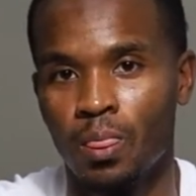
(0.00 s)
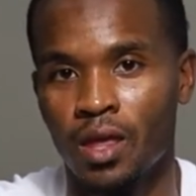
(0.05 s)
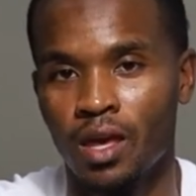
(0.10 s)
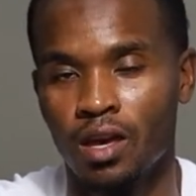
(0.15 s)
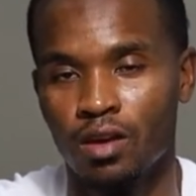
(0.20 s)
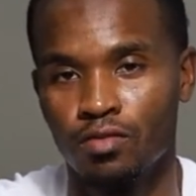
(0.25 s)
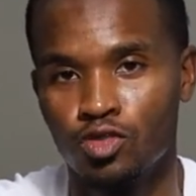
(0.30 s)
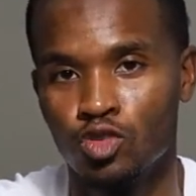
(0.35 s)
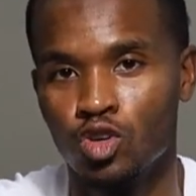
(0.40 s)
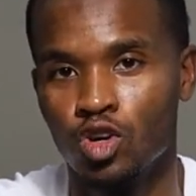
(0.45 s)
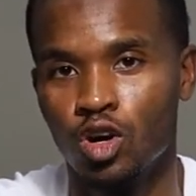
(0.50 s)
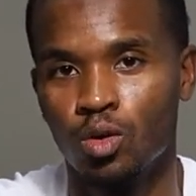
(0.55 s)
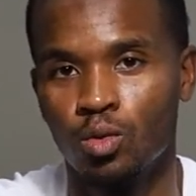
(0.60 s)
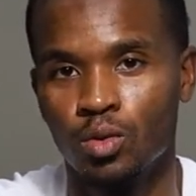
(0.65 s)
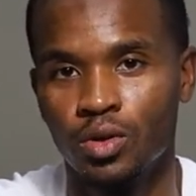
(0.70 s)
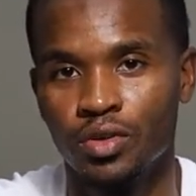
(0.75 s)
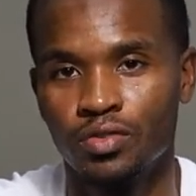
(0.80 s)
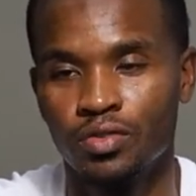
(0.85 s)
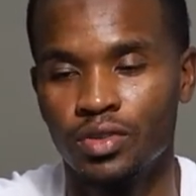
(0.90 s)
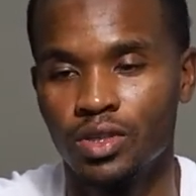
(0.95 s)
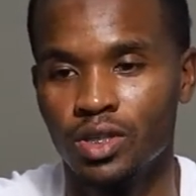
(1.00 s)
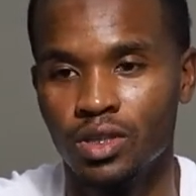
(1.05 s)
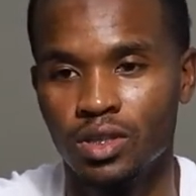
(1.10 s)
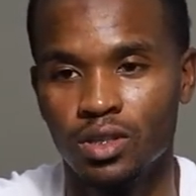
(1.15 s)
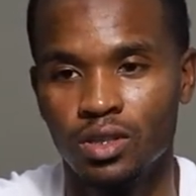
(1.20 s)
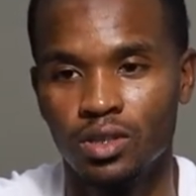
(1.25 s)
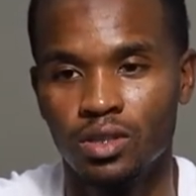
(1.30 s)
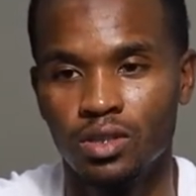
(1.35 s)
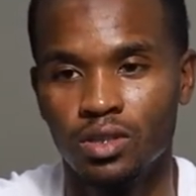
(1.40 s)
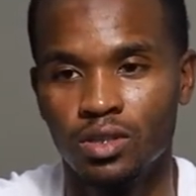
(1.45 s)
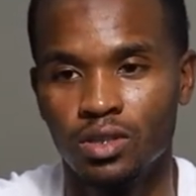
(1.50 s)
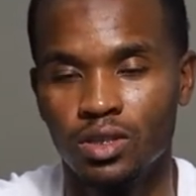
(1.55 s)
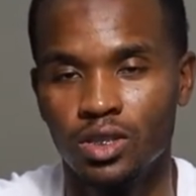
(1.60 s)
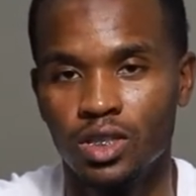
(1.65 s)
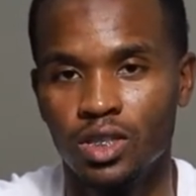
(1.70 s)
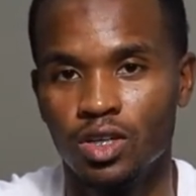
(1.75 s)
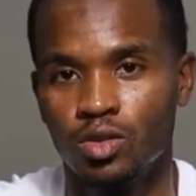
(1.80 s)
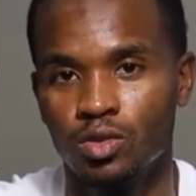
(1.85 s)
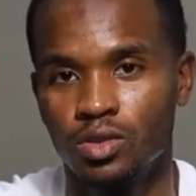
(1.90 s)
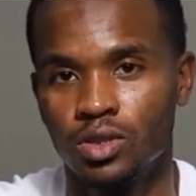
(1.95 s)
If you go with the
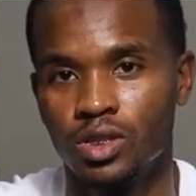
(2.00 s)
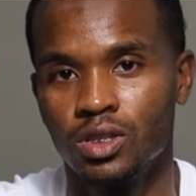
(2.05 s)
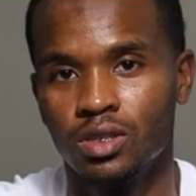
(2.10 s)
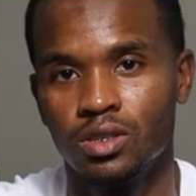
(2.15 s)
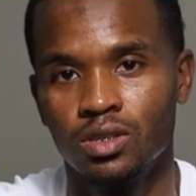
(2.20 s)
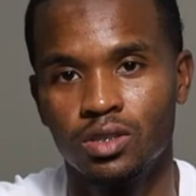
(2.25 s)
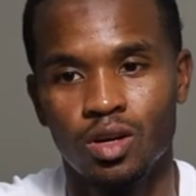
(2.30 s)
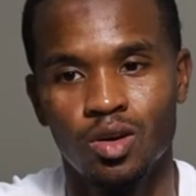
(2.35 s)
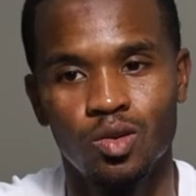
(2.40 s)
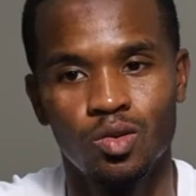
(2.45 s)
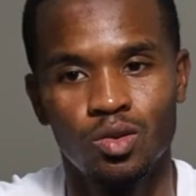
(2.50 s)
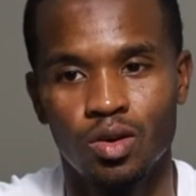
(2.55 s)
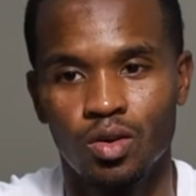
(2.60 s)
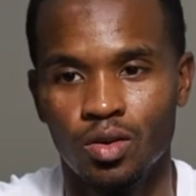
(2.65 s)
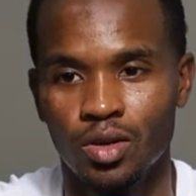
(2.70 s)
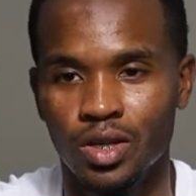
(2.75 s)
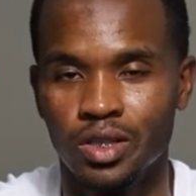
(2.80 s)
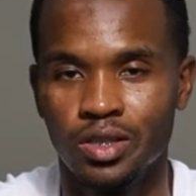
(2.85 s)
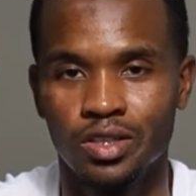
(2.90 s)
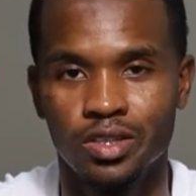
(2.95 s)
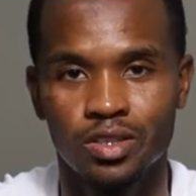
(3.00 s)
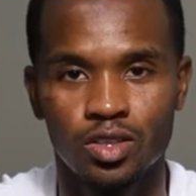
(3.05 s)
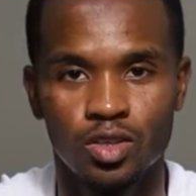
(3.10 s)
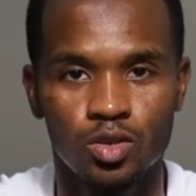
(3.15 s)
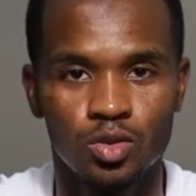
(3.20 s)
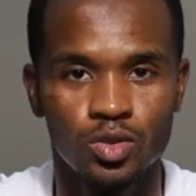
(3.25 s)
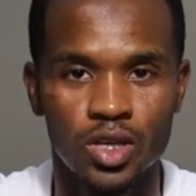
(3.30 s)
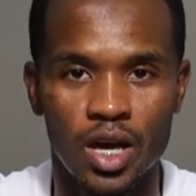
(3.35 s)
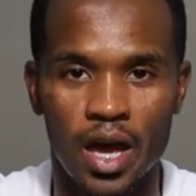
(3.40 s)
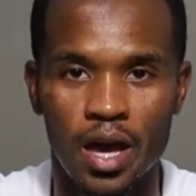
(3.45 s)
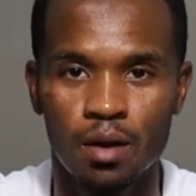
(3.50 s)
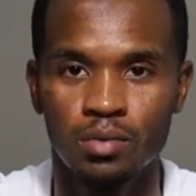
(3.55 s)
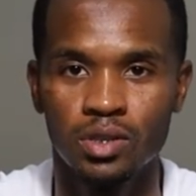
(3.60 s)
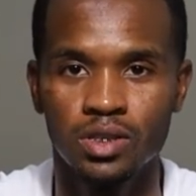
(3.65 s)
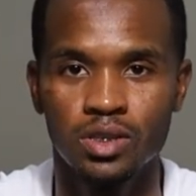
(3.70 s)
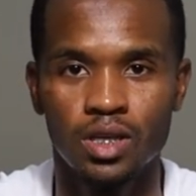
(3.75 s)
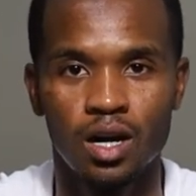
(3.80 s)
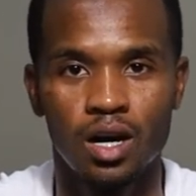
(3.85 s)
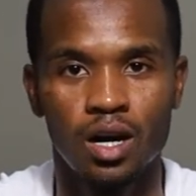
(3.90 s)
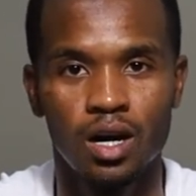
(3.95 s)
DOT, don't go get none of those
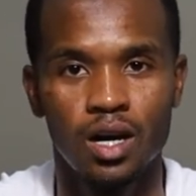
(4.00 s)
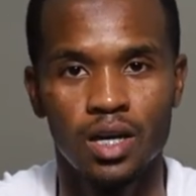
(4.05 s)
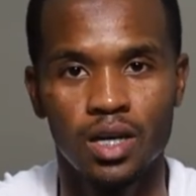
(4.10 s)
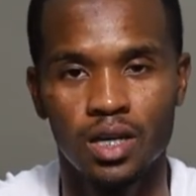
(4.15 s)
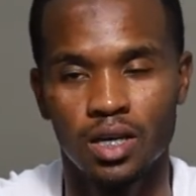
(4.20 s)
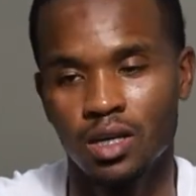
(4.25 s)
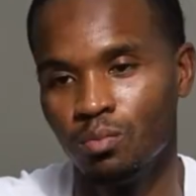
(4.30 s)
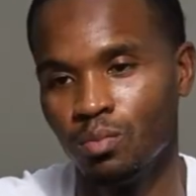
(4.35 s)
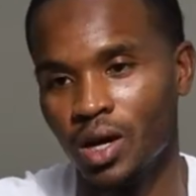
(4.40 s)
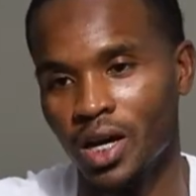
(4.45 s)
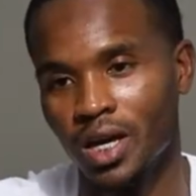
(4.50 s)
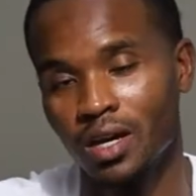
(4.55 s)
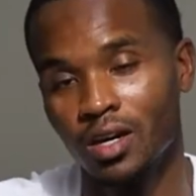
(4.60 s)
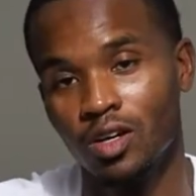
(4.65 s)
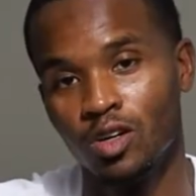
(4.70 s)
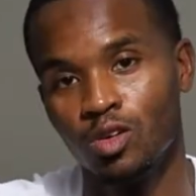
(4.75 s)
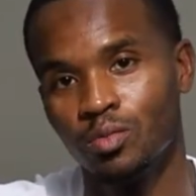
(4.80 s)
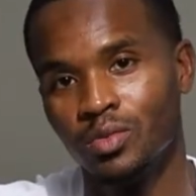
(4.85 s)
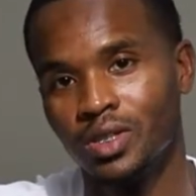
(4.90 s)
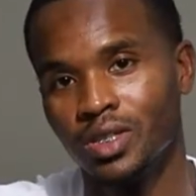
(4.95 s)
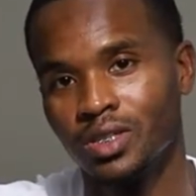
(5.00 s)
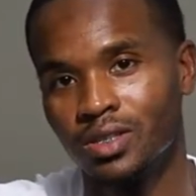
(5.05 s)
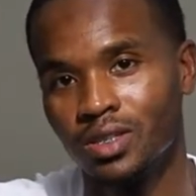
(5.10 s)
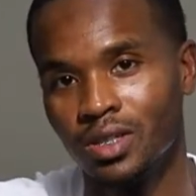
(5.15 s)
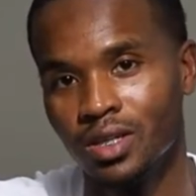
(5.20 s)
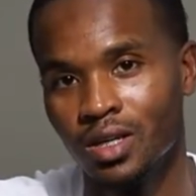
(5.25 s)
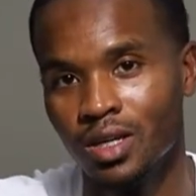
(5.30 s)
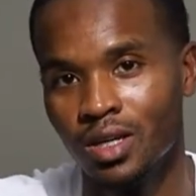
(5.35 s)
Amazon, eBay helmets.